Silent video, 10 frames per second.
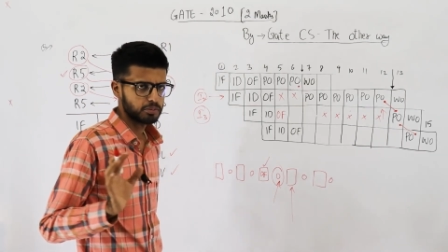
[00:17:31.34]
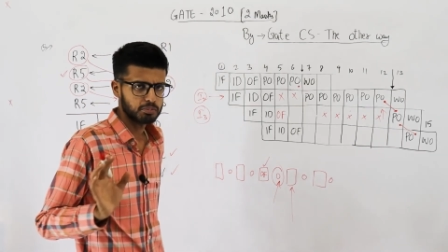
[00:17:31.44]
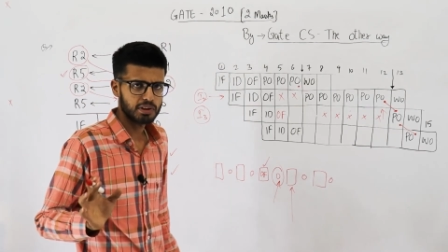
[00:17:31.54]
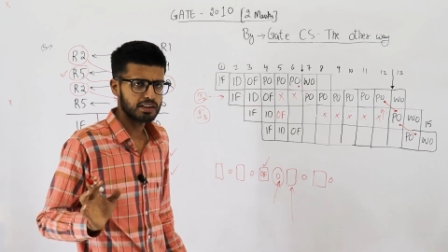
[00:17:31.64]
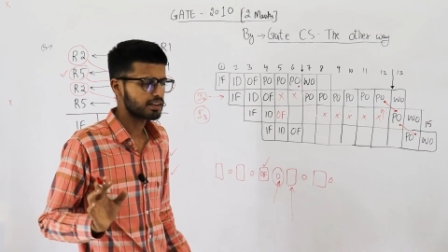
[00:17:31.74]

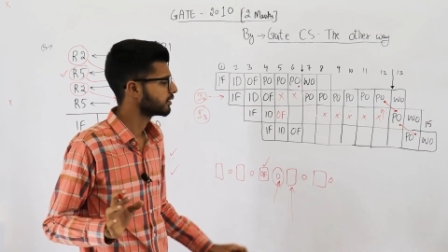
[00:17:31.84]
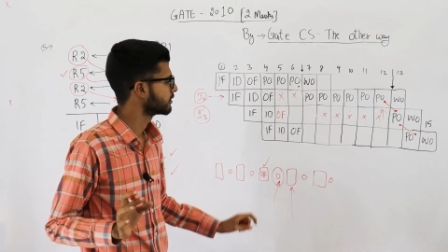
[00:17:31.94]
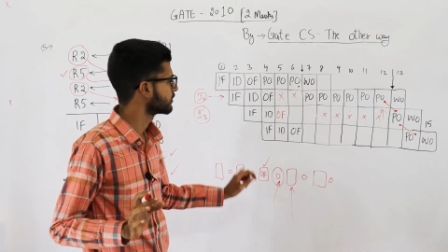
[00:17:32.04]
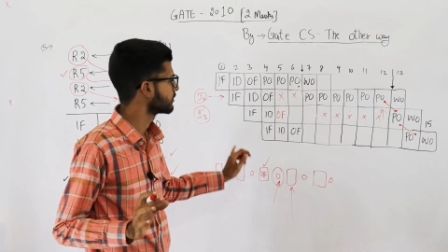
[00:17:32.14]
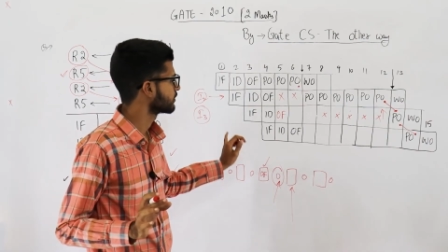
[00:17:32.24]
but
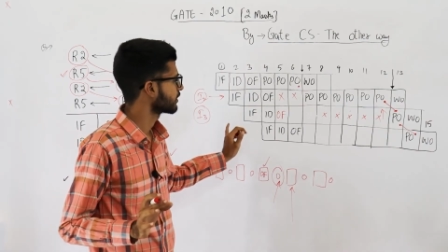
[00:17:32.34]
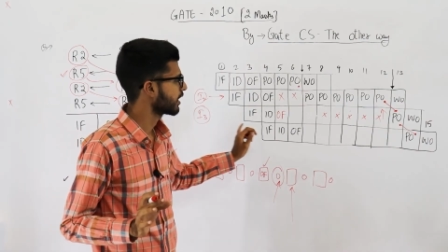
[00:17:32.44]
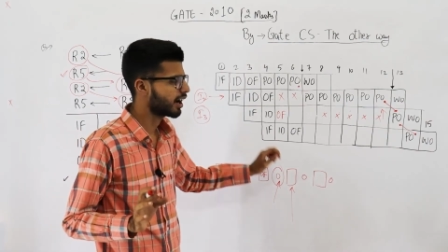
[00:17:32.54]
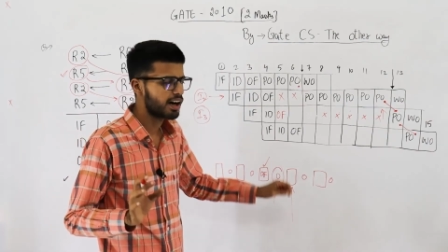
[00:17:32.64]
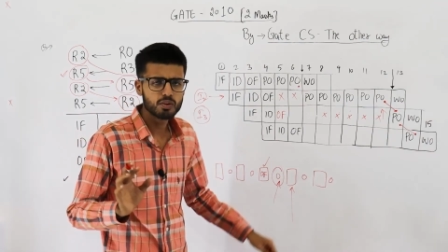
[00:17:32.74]

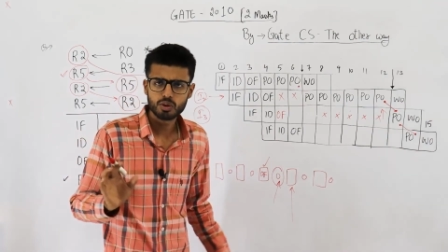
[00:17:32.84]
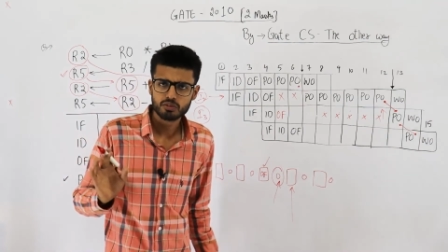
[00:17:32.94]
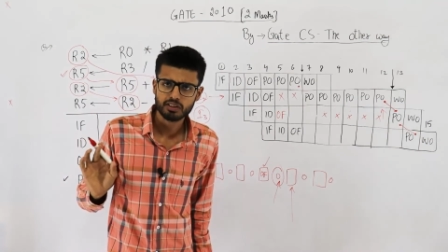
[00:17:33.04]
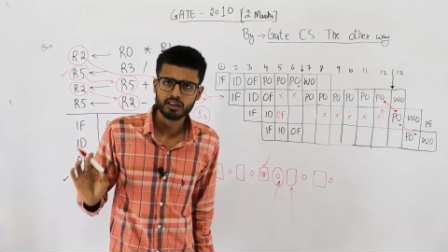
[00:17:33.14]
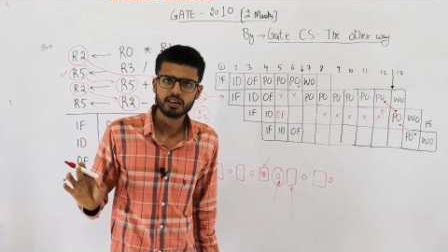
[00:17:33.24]

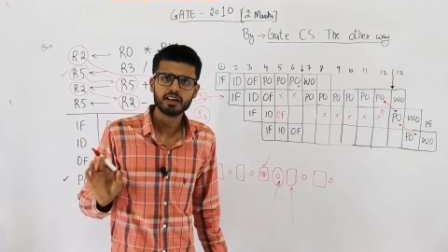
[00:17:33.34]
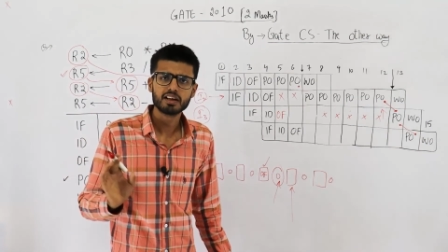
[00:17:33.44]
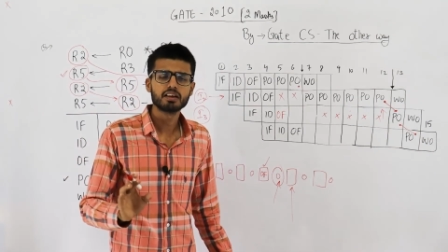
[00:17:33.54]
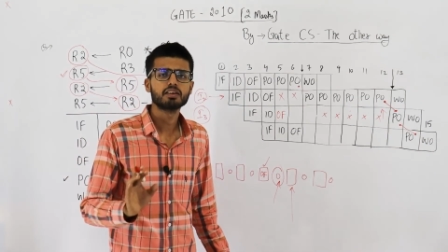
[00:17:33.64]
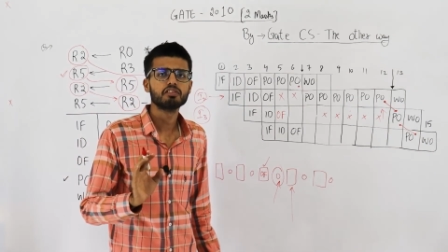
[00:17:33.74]
hardware will
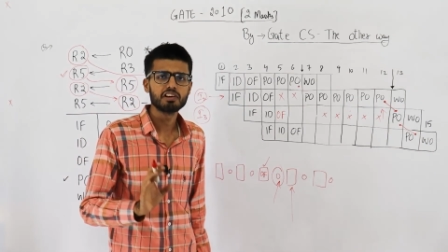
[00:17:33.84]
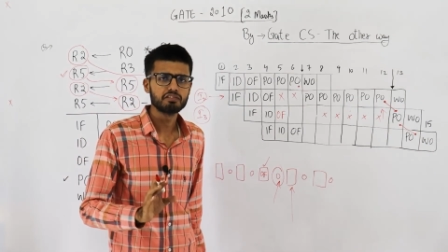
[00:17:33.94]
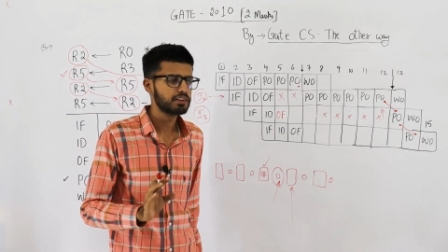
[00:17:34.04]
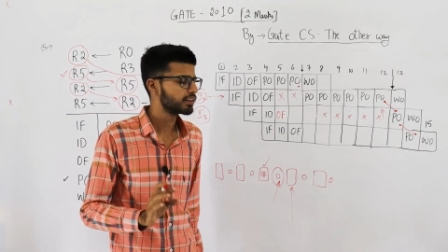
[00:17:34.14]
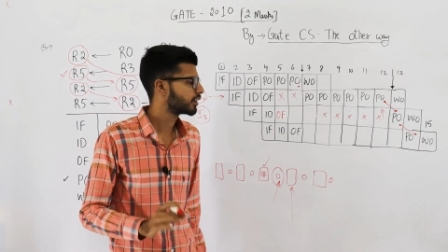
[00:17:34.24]
take care of
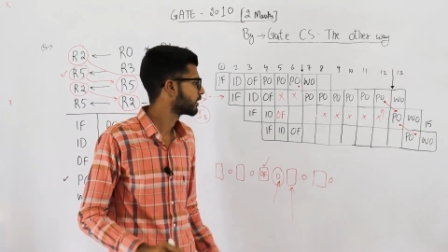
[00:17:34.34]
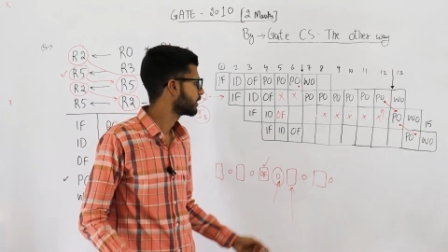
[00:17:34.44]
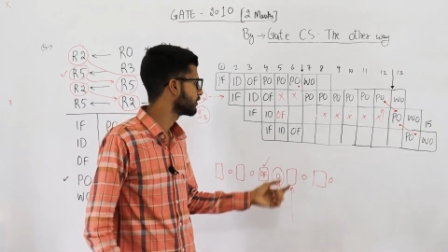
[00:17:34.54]
everything.